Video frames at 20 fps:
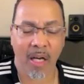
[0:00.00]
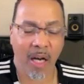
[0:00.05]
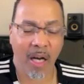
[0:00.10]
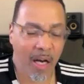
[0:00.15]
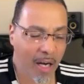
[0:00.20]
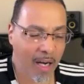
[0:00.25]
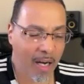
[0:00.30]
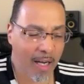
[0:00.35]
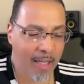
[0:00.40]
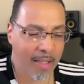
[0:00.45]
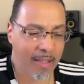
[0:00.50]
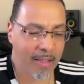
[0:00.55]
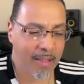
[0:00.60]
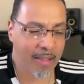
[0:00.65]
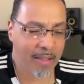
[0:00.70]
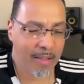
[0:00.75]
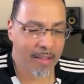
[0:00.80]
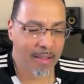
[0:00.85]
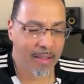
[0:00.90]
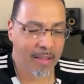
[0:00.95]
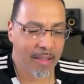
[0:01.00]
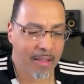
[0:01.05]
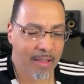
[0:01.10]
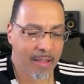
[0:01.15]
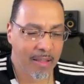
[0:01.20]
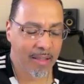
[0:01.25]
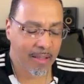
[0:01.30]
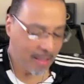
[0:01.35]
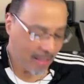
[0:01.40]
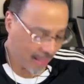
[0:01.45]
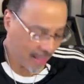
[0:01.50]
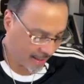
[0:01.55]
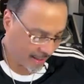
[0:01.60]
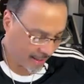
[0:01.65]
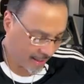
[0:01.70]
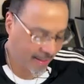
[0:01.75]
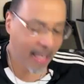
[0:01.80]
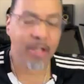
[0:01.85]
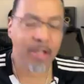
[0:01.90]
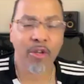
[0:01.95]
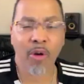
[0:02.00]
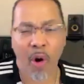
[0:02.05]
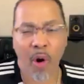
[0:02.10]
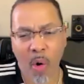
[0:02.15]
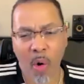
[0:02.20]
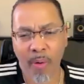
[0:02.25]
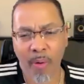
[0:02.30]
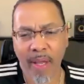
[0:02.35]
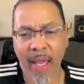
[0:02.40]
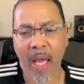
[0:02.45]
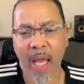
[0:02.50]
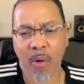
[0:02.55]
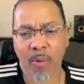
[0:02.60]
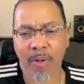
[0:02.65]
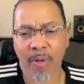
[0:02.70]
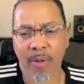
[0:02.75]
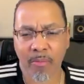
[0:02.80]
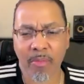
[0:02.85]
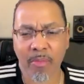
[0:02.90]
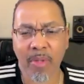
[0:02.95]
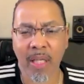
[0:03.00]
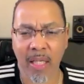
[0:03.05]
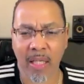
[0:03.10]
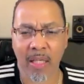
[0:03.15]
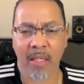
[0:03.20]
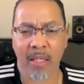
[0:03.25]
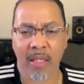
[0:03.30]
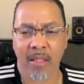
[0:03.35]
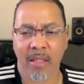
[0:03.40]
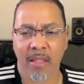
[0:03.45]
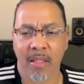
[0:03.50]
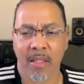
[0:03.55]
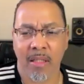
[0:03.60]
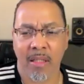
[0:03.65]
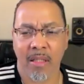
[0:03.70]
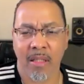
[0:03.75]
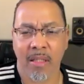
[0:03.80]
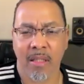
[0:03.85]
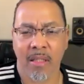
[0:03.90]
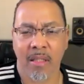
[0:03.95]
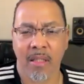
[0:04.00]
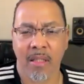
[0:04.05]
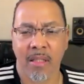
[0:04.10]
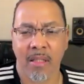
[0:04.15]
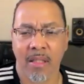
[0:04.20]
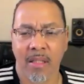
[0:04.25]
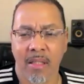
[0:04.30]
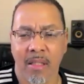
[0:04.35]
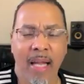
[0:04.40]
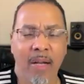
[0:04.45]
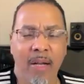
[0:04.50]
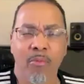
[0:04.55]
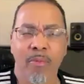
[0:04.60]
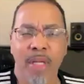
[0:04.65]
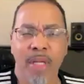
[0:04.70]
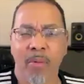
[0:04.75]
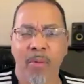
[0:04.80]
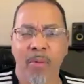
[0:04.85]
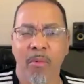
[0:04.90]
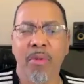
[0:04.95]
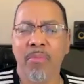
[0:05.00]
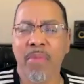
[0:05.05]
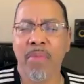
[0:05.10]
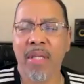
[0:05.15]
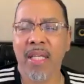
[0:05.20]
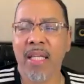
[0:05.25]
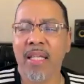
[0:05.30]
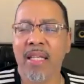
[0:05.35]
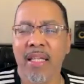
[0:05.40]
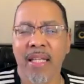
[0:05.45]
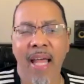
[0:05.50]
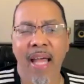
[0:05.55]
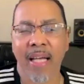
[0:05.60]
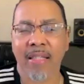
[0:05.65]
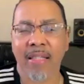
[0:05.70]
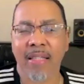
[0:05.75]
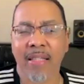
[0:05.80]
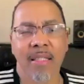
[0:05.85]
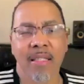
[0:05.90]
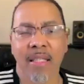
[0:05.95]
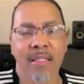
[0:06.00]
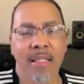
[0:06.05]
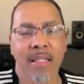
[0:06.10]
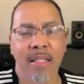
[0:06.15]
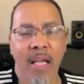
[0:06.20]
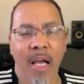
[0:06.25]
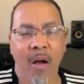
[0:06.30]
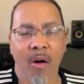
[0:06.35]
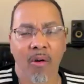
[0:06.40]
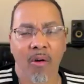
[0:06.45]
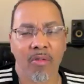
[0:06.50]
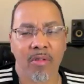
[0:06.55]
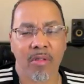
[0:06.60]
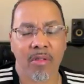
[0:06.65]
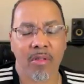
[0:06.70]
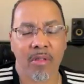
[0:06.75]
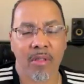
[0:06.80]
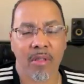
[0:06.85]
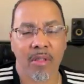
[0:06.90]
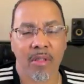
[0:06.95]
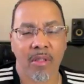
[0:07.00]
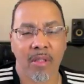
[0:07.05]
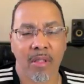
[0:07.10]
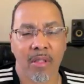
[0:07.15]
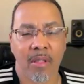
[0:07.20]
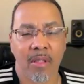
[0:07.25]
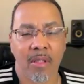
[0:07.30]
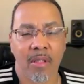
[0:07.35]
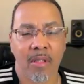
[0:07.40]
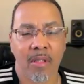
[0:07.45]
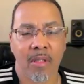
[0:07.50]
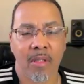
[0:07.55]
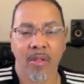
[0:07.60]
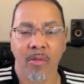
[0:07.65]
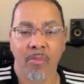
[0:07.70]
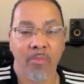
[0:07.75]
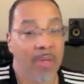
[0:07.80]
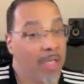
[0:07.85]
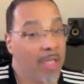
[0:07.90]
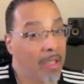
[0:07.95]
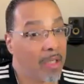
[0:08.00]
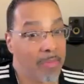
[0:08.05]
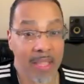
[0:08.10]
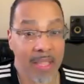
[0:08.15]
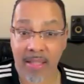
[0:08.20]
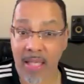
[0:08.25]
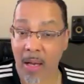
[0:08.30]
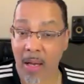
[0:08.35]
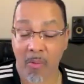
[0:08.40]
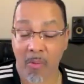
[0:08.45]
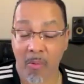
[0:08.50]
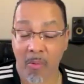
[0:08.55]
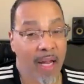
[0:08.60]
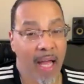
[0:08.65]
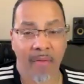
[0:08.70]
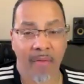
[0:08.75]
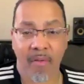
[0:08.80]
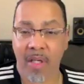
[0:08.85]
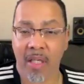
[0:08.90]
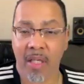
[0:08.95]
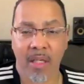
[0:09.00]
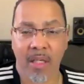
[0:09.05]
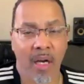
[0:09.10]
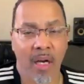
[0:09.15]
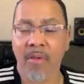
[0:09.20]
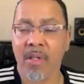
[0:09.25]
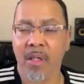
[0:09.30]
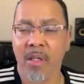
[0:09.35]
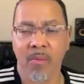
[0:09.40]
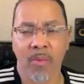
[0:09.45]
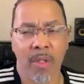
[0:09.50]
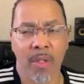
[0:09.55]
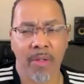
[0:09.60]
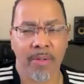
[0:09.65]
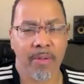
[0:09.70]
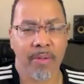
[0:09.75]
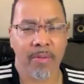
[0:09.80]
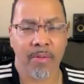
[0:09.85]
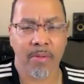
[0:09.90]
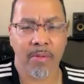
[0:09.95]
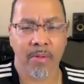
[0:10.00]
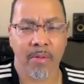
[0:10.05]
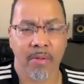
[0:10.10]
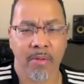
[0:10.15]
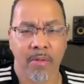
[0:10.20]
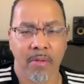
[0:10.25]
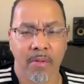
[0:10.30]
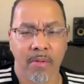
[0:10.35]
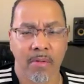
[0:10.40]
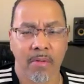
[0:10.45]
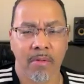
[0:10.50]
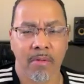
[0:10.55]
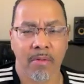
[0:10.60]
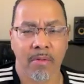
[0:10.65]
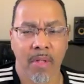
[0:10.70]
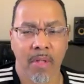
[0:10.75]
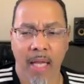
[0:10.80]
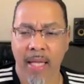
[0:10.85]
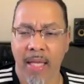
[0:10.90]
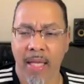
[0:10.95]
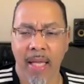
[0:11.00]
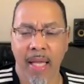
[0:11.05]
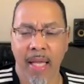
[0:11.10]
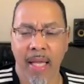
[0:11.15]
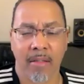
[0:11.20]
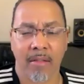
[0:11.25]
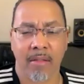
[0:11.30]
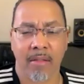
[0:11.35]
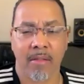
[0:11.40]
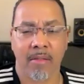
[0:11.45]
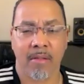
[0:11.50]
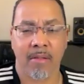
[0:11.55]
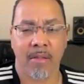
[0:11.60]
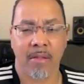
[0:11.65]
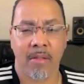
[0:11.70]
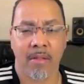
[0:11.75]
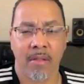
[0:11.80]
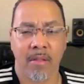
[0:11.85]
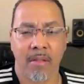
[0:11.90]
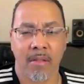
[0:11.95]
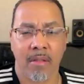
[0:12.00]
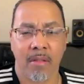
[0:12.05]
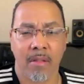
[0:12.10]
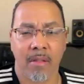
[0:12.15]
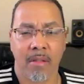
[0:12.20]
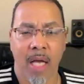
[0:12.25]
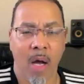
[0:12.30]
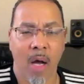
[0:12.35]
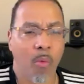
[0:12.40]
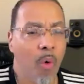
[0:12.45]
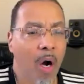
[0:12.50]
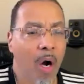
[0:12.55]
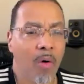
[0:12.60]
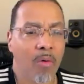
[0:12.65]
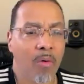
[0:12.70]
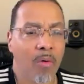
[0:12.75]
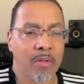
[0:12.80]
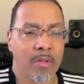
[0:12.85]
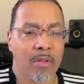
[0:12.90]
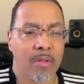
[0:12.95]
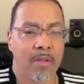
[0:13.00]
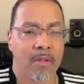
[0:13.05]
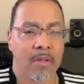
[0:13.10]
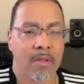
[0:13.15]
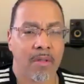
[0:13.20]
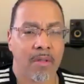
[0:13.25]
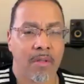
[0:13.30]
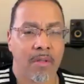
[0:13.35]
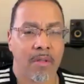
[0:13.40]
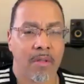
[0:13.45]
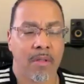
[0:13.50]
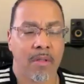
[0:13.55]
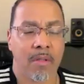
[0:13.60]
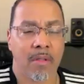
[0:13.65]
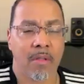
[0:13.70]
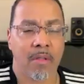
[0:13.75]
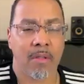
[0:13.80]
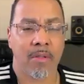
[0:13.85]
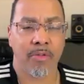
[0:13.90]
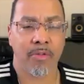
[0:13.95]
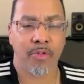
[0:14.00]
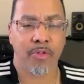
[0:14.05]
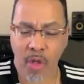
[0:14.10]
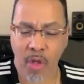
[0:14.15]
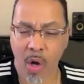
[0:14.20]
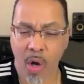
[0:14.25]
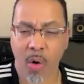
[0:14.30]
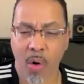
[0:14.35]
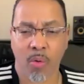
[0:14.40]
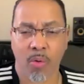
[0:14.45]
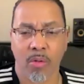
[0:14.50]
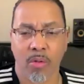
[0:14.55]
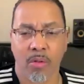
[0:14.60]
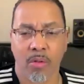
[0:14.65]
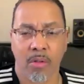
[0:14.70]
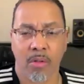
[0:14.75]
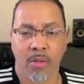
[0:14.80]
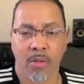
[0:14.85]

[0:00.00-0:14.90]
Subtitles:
God and say you're okay with me. That don't mean I'm going to be mean and nasty and anything else. But it means I won't have any covenant with you. I can't. I won't. So